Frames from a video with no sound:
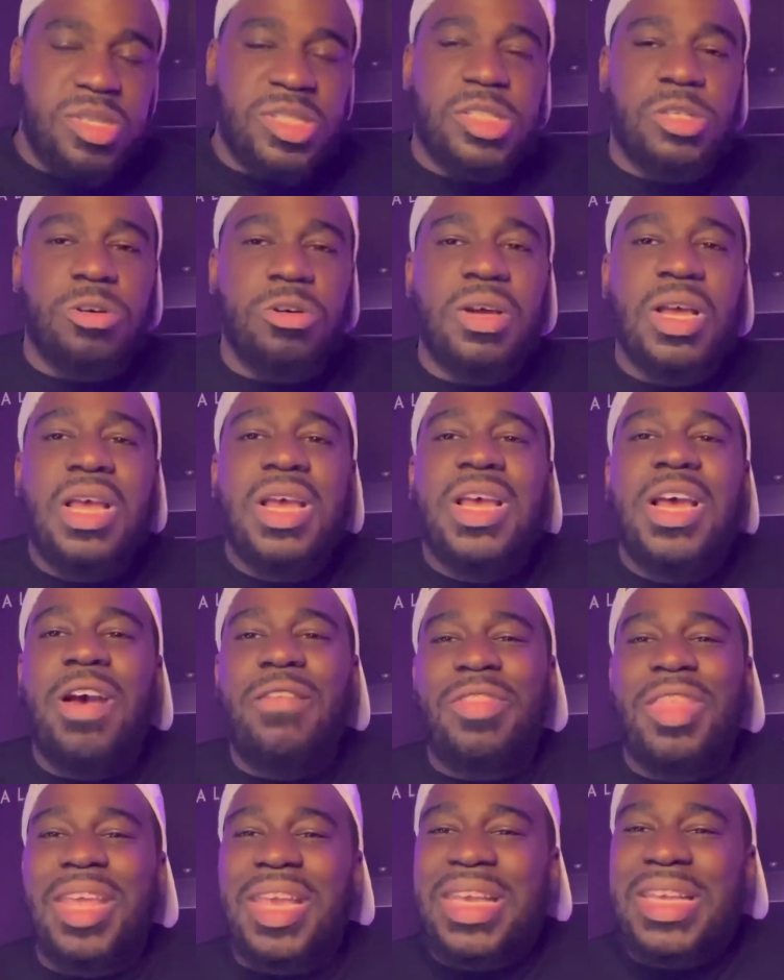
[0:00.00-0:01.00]
So
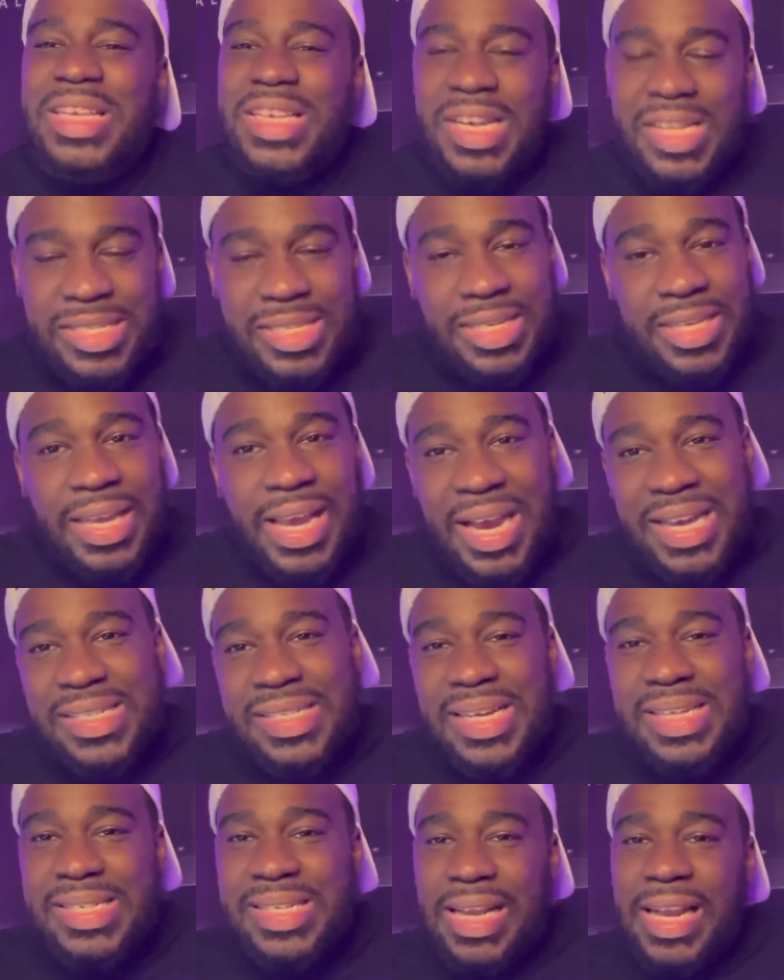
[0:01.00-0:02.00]
if they, just in case
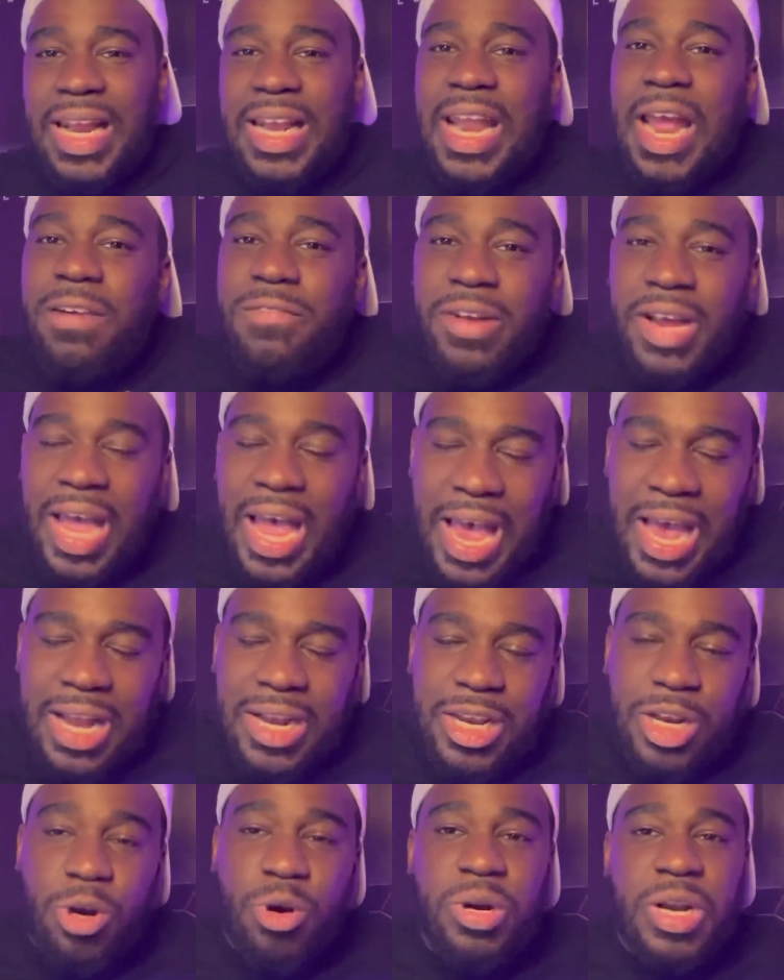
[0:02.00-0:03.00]
they say they never
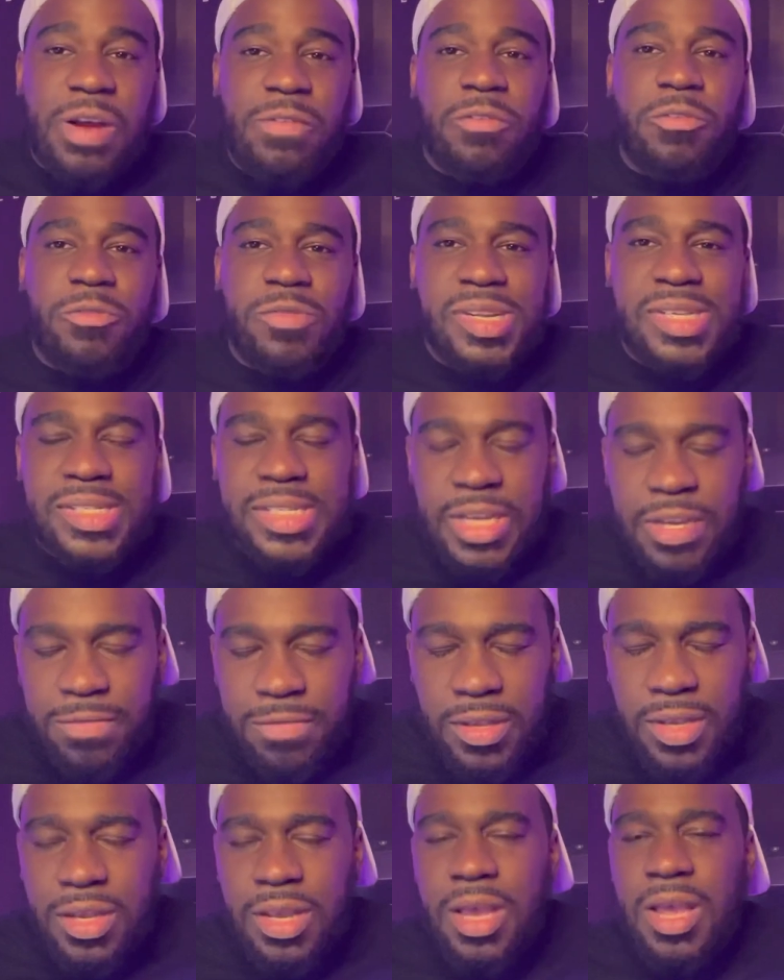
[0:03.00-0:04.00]
had it or never
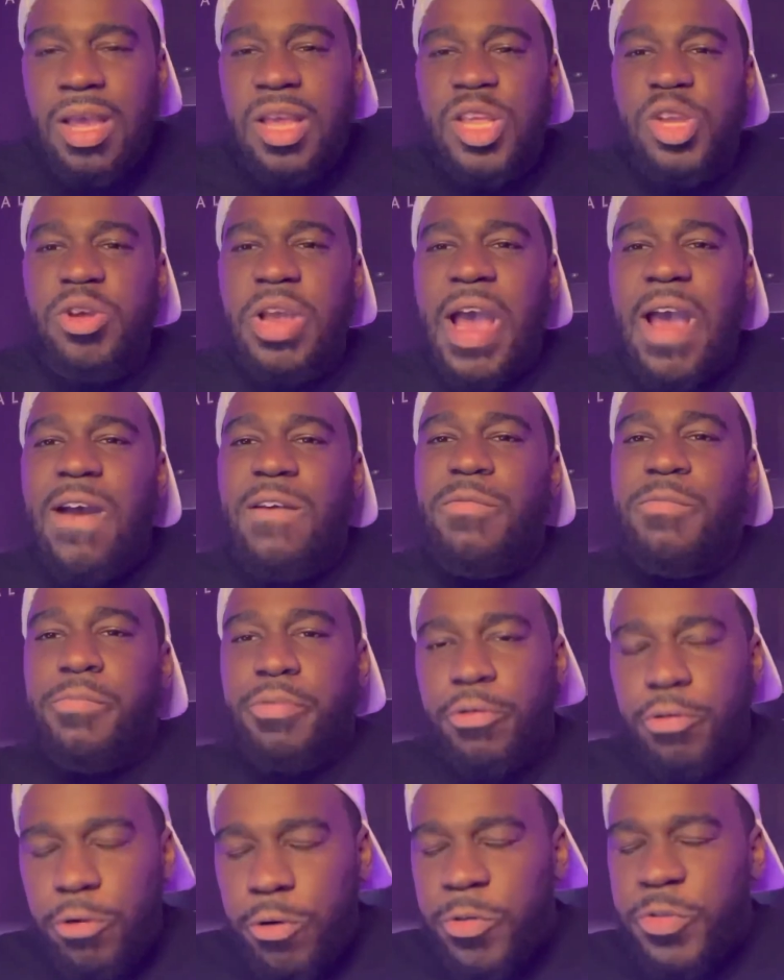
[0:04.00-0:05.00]
received it, you have
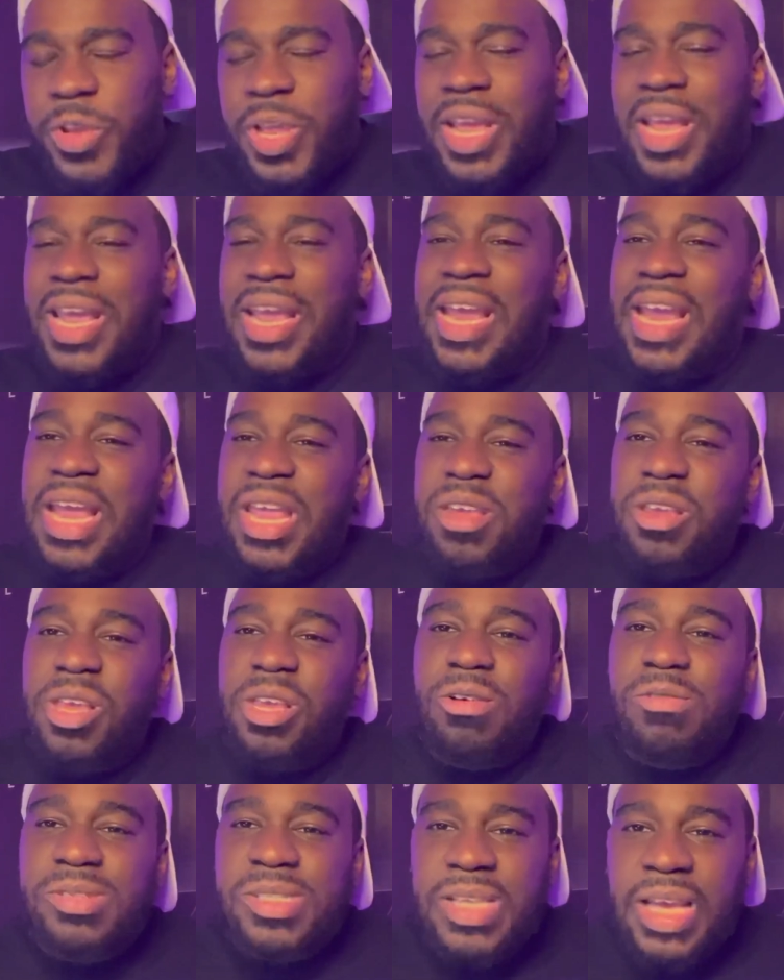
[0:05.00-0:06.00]
proof and you
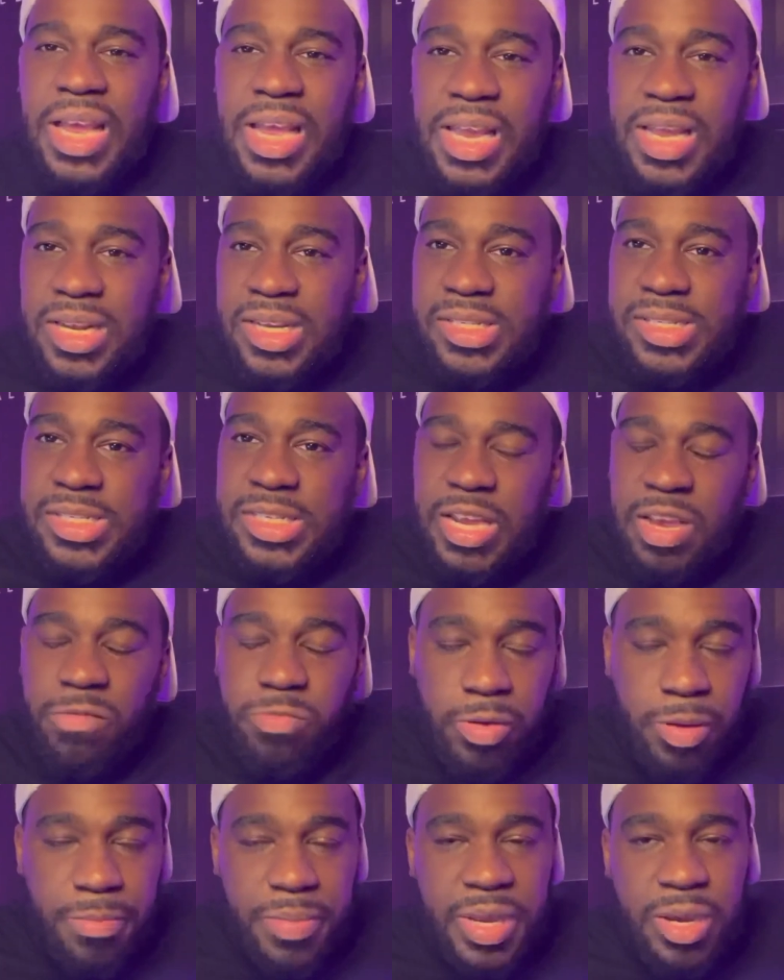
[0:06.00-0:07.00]
use that in the
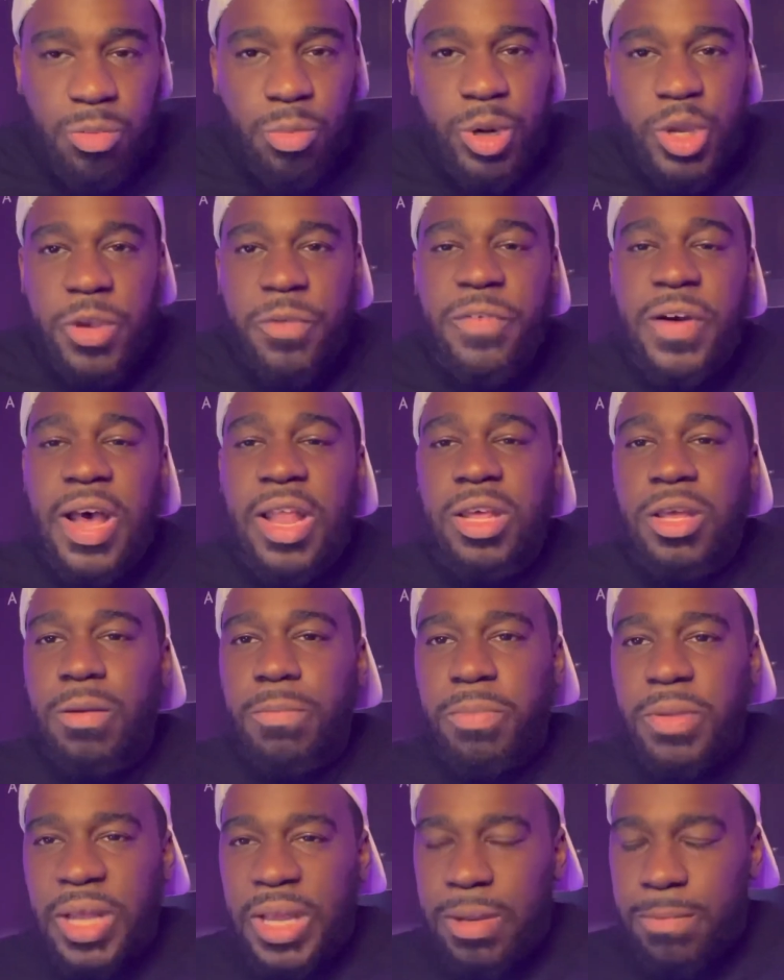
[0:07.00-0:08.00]
CFPB when you file a
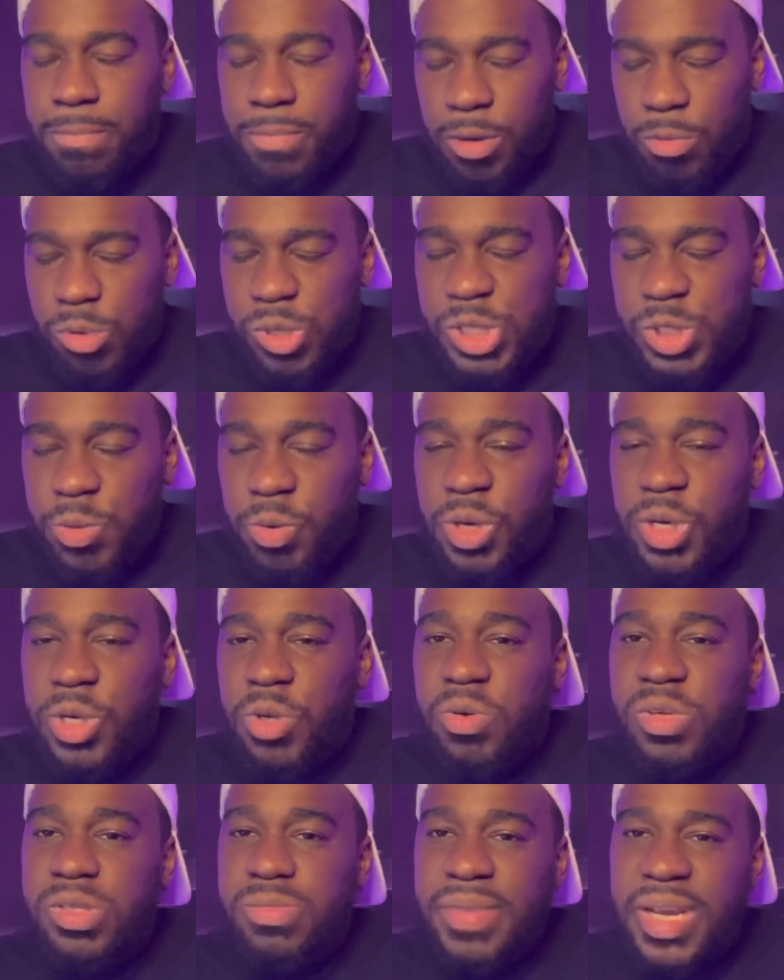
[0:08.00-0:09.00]
complaint. But what you want to
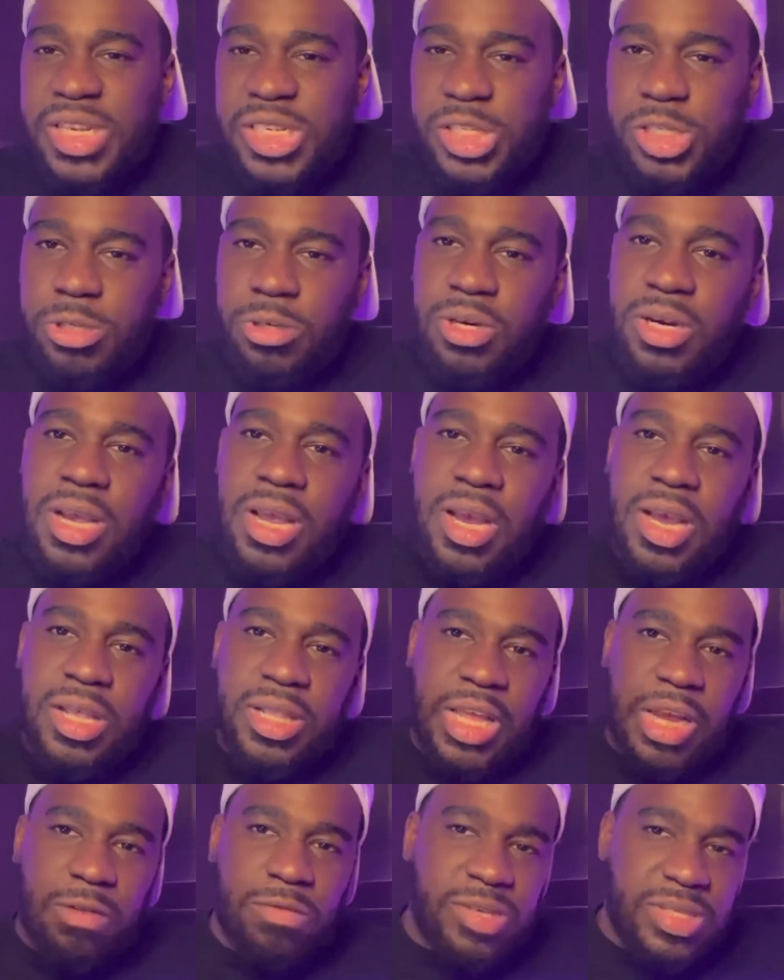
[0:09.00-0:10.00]
do is make sure
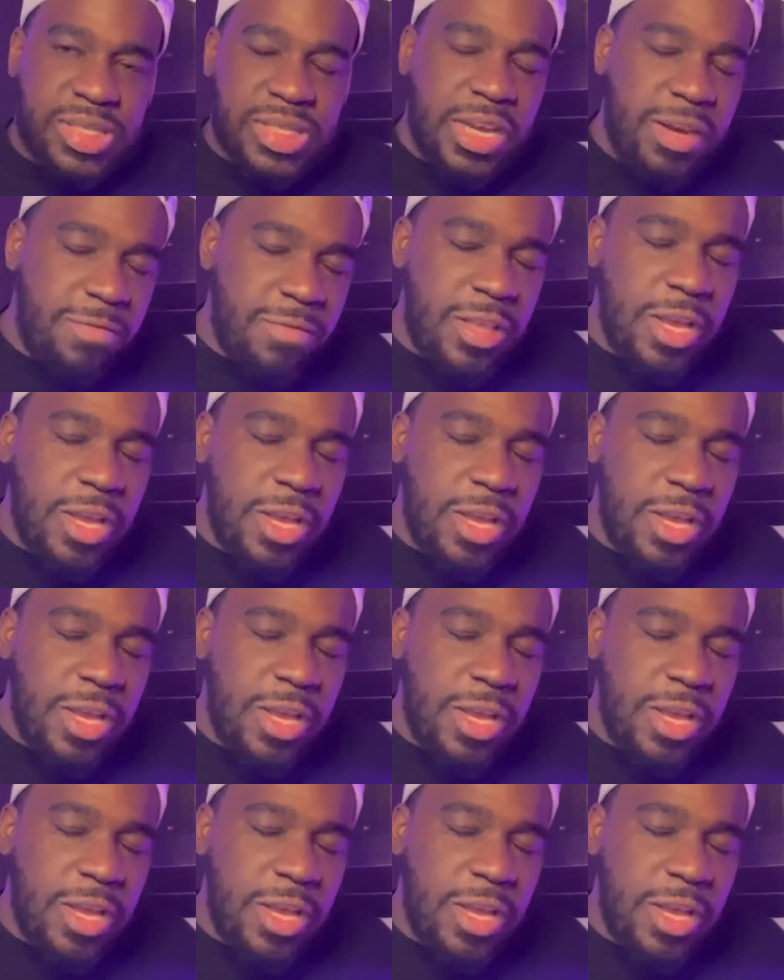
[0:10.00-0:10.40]
they received it.